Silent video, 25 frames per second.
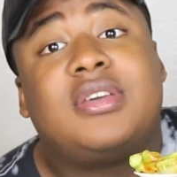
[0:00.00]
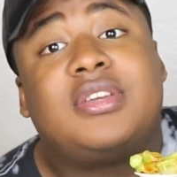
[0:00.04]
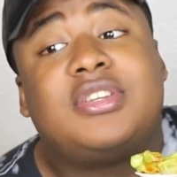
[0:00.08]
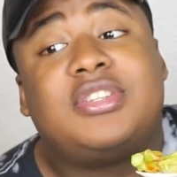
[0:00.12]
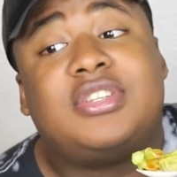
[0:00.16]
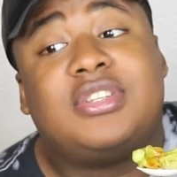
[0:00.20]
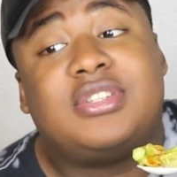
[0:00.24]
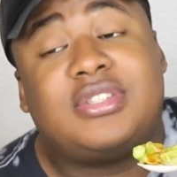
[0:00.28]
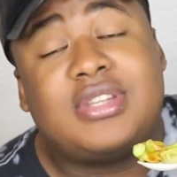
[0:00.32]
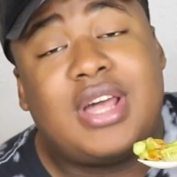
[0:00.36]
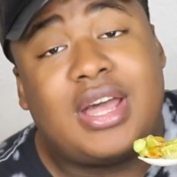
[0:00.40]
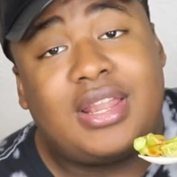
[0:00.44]

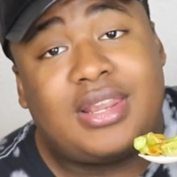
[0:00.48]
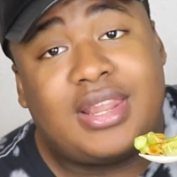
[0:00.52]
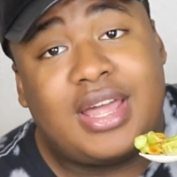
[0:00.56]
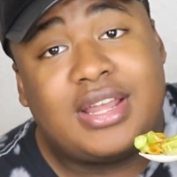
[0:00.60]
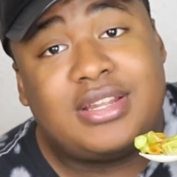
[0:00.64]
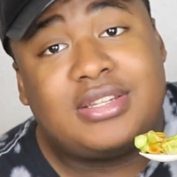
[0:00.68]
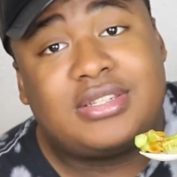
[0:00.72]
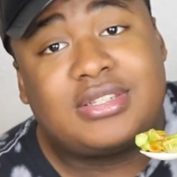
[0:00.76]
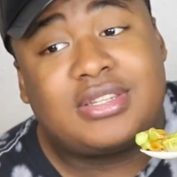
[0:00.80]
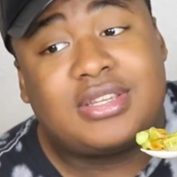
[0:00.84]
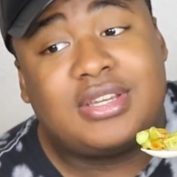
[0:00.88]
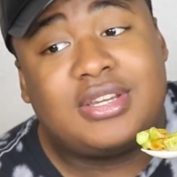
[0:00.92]
She's not
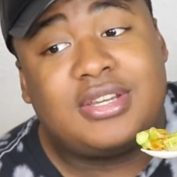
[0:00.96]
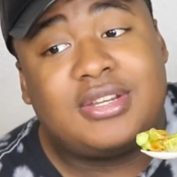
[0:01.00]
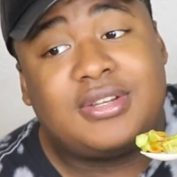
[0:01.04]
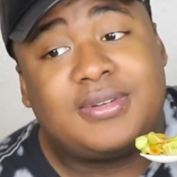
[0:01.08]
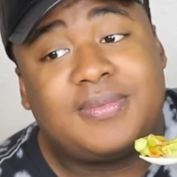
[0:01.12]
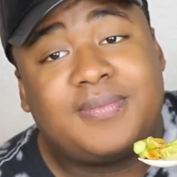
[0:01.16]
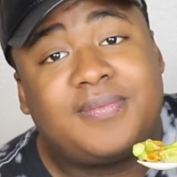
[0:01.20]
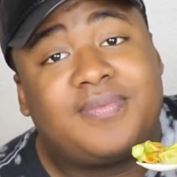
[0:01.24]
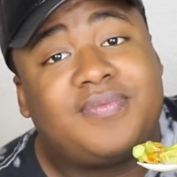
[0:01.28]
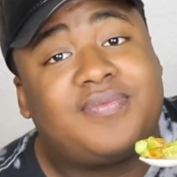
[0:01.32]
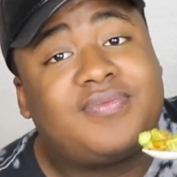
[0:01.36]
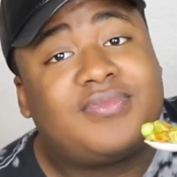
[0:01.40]

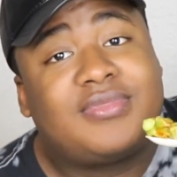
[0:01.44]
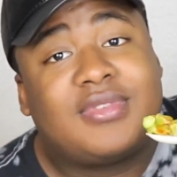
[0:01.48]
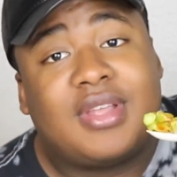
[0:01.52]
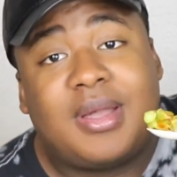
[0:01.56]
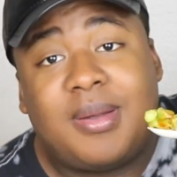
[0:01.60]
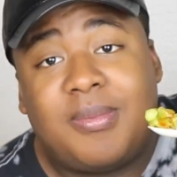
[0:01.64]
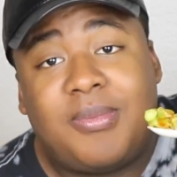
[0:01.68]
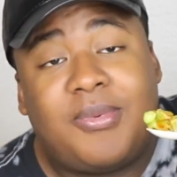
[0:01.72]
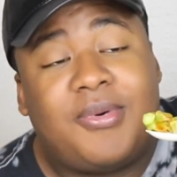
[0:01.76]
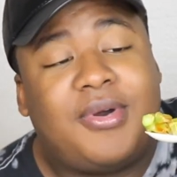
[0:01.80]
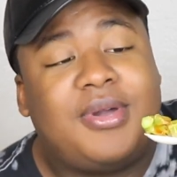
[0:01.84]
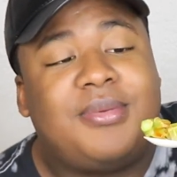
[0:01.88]
light-skinned.
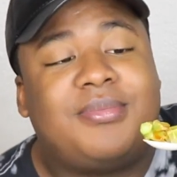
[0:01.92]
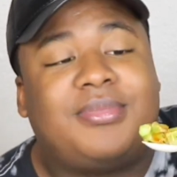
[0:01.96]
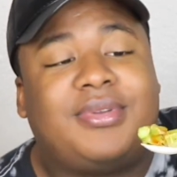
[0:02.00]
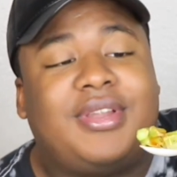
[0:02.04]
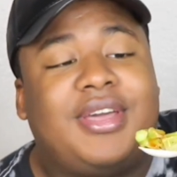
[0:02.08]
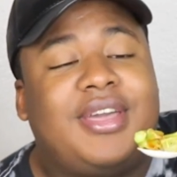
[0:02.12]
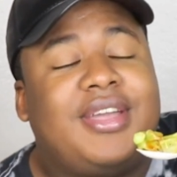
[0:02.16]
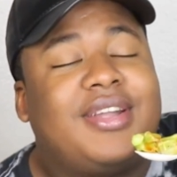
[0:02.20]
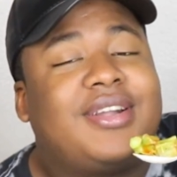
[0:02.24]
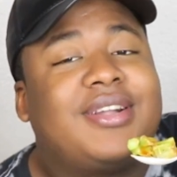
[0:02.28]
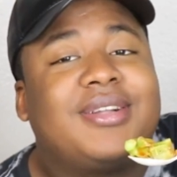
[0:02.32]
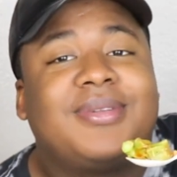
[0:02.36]
Point
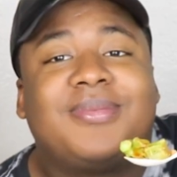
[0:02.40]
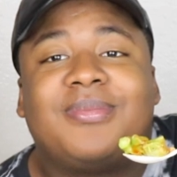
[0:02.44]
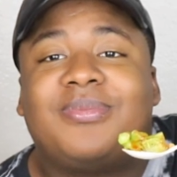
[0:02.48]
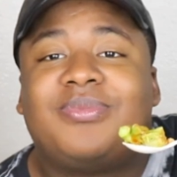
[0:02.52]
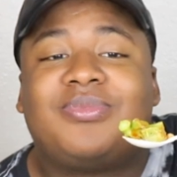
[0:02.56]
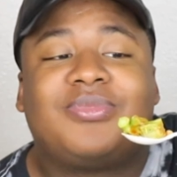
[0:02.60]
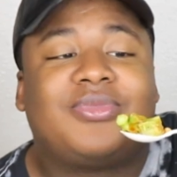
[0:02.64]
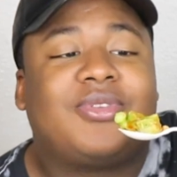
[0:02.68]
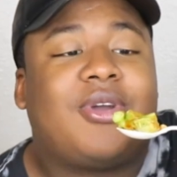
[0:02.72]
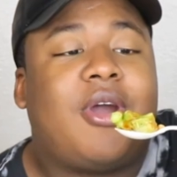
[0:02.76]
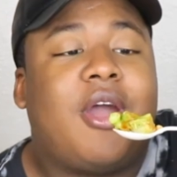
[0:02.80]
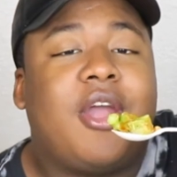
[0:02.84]
blank.
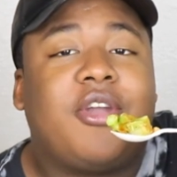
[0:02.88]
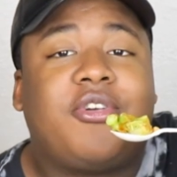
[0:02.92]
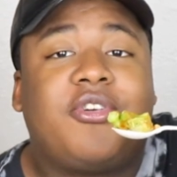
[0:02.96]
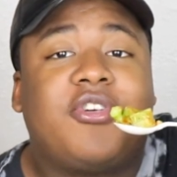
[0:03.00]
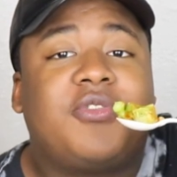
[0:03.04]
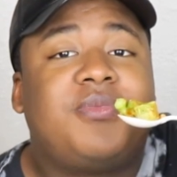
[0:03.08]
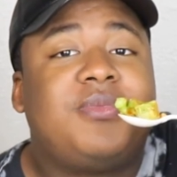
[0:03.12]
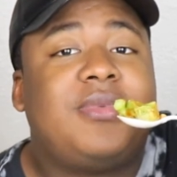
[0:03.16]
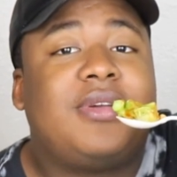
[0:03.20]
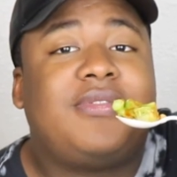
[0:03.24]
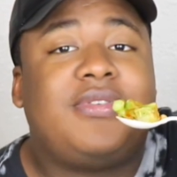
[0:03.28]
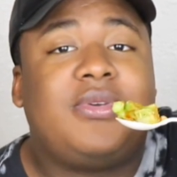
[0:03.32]
Argue
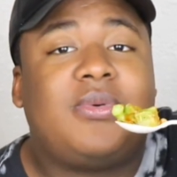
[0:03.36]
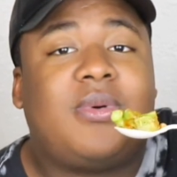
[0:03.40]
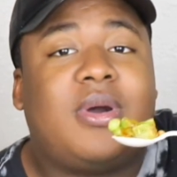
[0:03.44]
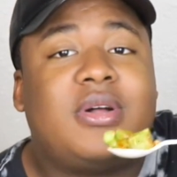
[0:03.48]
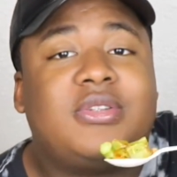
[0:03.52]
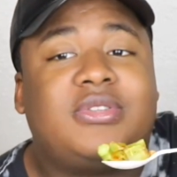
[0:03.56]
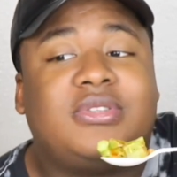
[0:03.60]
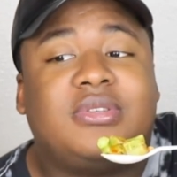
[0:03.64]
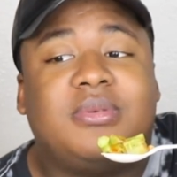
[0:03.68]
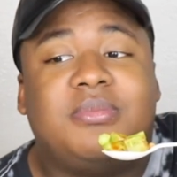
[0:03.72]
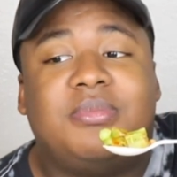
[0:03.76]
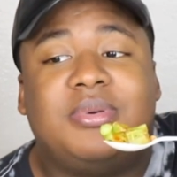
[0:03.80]
with me if you
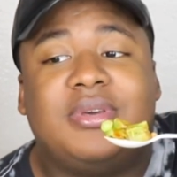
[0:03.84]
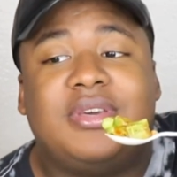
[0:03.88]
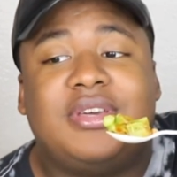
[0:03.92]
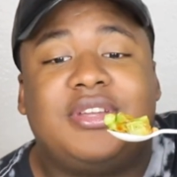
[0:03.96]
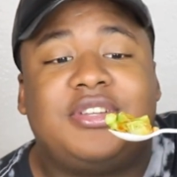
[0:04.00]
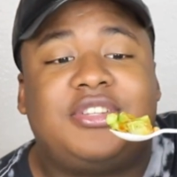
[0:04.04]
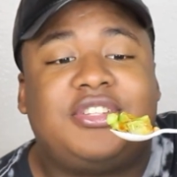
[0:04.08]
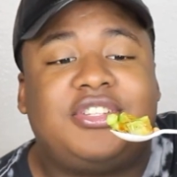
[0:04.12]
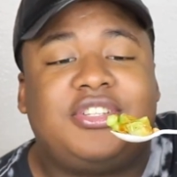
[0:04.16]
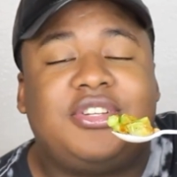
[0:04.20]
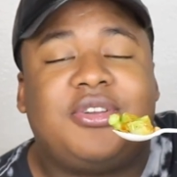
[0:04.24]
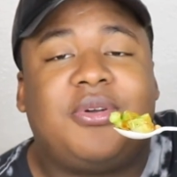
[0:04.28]
want to,
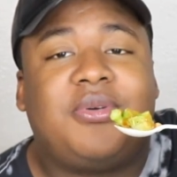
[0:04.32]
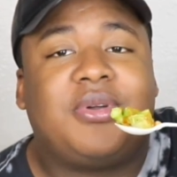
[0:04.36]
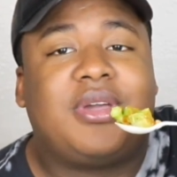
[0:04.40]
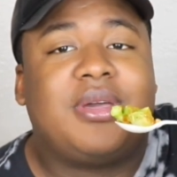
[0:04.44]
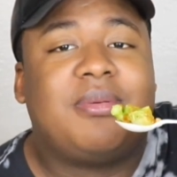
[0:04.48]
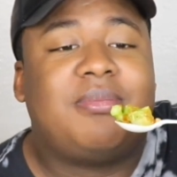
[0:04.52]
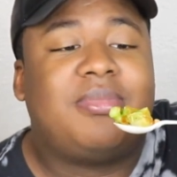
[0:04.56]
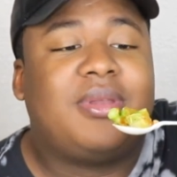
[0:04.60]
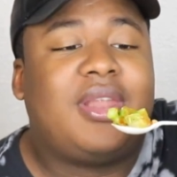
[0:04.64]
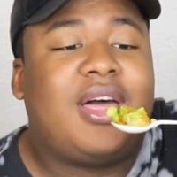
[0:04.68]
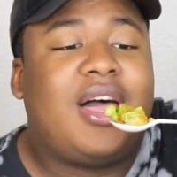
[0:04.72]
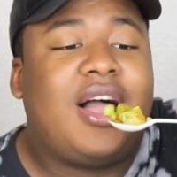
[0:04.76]
bitch. You're gonna
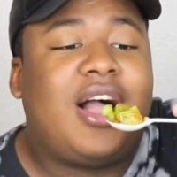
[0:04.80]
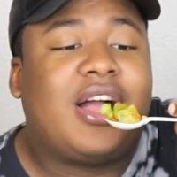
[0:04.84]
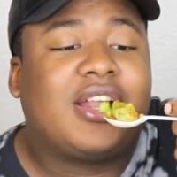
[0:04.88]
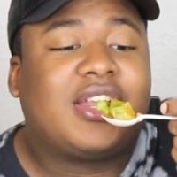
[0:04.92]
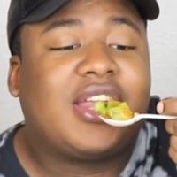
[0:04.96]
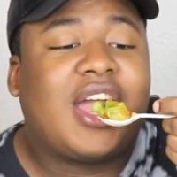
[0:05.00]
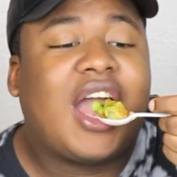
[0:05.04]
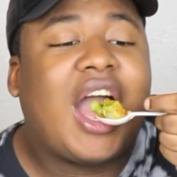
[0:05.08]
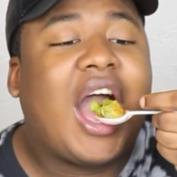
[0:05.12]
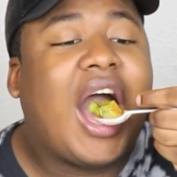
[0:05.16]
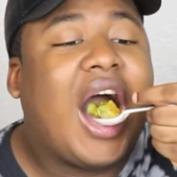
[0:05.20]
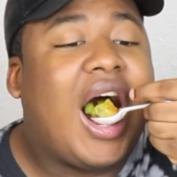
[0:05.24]
get blocked.